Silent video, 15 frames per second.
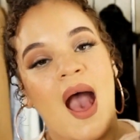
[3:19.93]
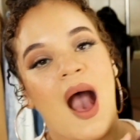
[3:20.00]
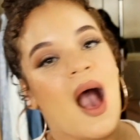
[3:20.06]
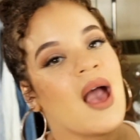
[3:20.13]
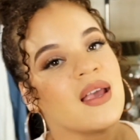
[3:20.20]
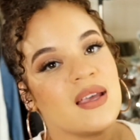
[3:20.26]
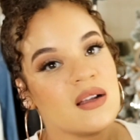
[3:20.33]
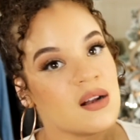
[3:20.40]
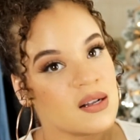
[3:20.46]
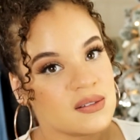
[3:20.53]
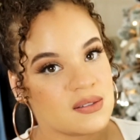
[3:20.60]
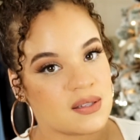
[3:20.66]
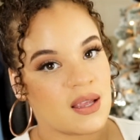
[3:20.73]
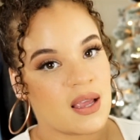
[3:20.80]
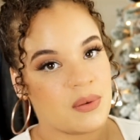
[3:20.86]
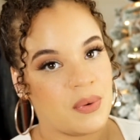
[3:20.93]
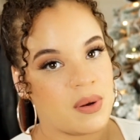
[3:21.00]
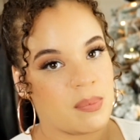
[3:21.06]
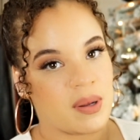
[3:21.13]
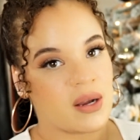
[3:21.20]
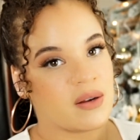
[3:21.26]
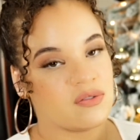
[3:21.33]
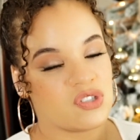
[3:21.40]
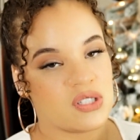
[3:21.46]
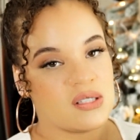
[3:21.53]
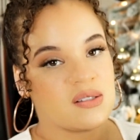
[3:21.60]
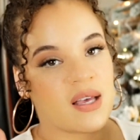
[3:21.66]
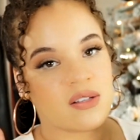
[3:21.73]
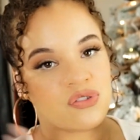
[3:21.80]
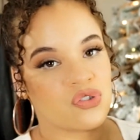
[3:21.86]
I cannot stand when a pair of
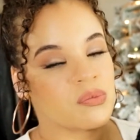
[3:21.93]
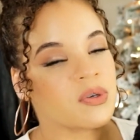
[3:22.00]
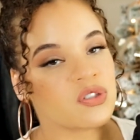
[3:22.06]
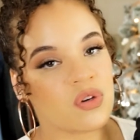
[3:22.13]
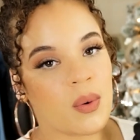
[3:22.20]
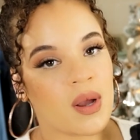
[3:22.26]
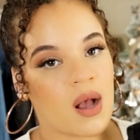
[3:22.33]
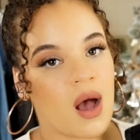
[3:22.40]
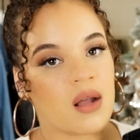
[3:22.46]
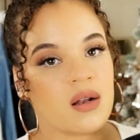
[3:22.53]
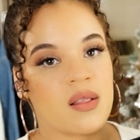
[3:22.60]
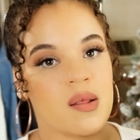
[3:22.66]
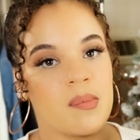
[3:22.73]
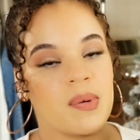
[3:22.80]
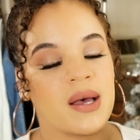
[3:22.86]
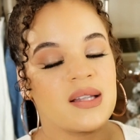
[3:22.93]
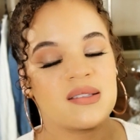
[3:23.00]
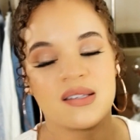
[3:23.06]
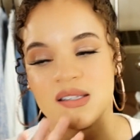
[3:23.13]
jeans has too much going on on the butts.